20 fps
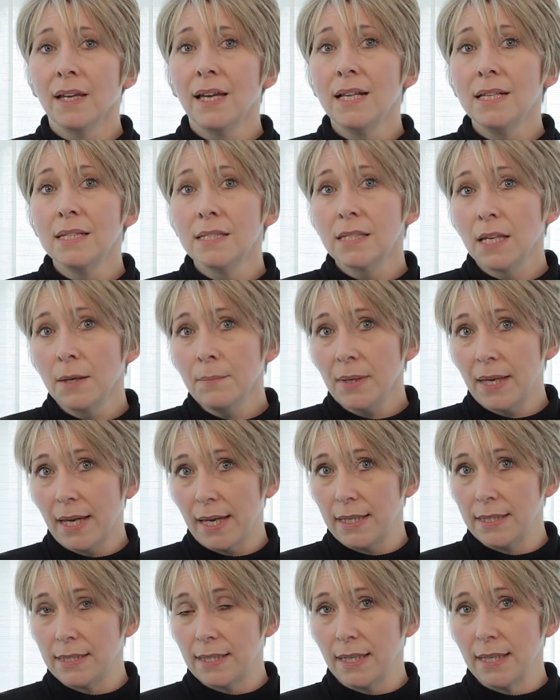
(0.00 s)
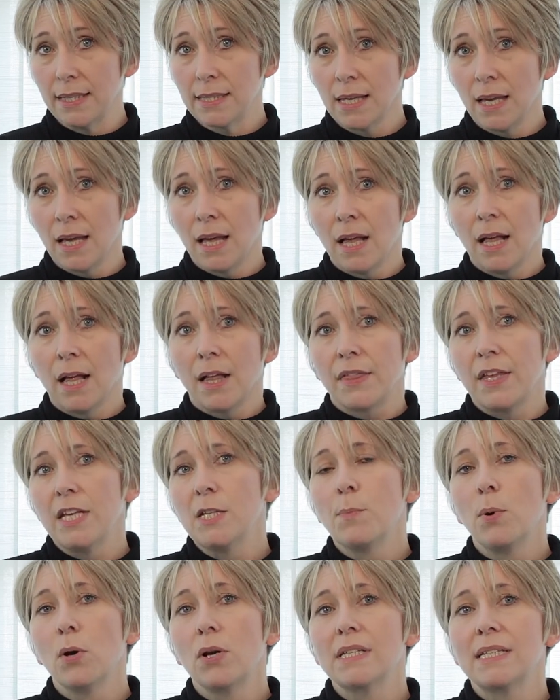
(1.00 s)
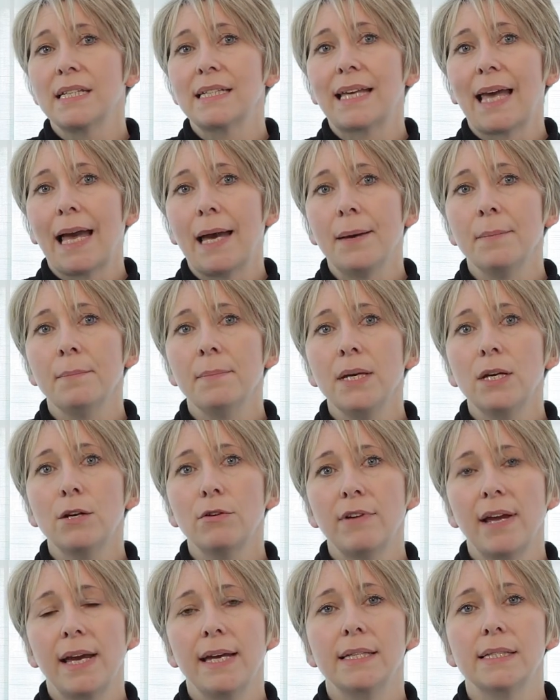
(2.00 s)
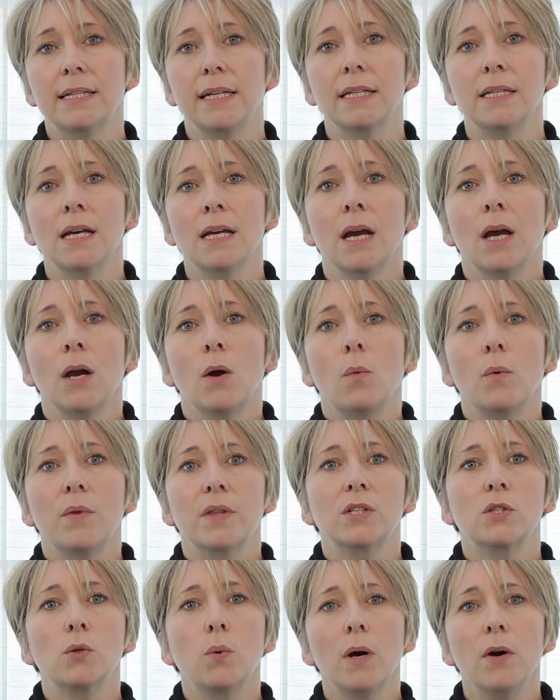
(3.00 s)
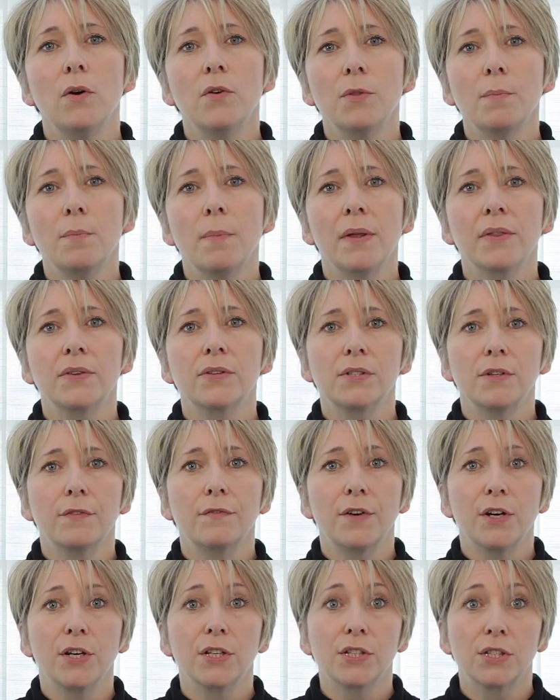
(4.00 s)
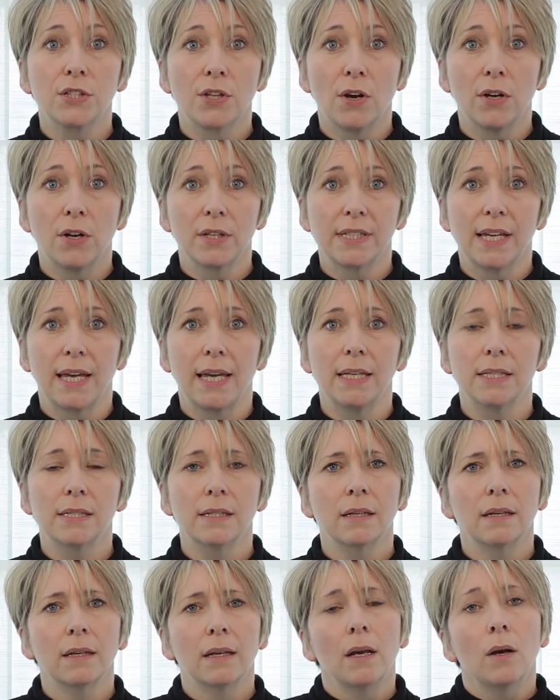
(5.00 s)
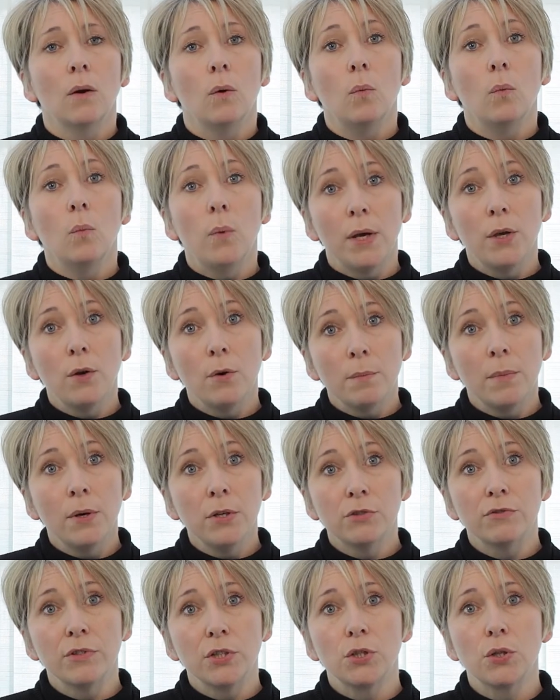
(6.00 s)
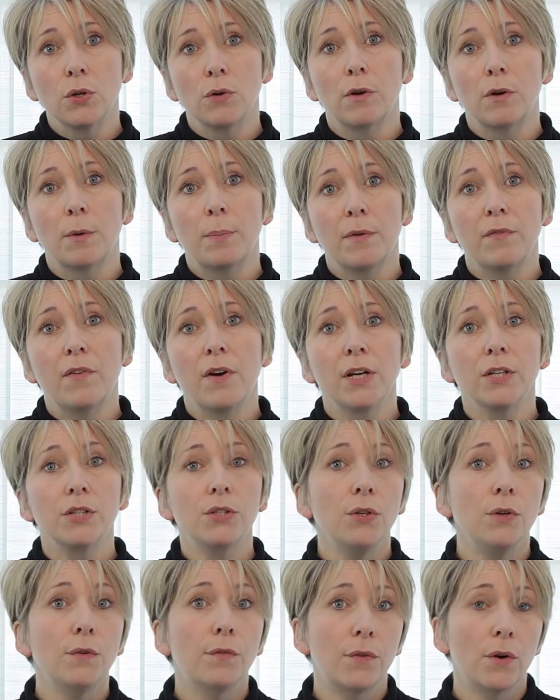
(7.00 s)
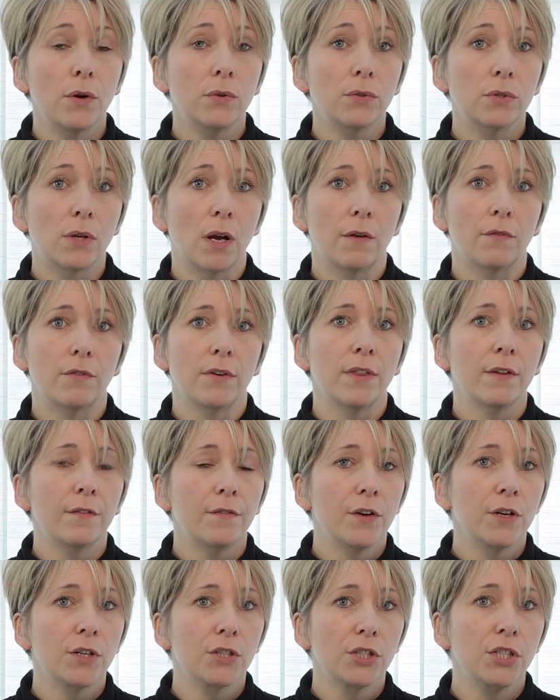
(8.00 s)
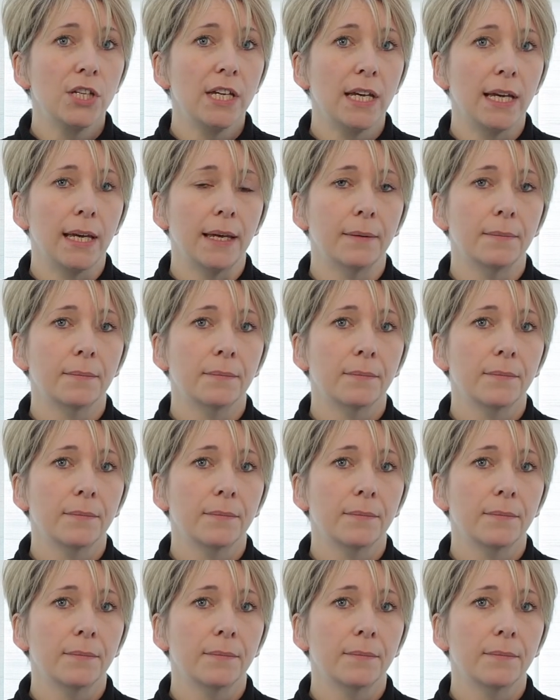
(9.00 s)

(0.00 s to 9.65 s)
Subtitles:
In some cases, these policies can be created with a 12-month deferred start date, where your motor insurer provides new for old cover in the first year.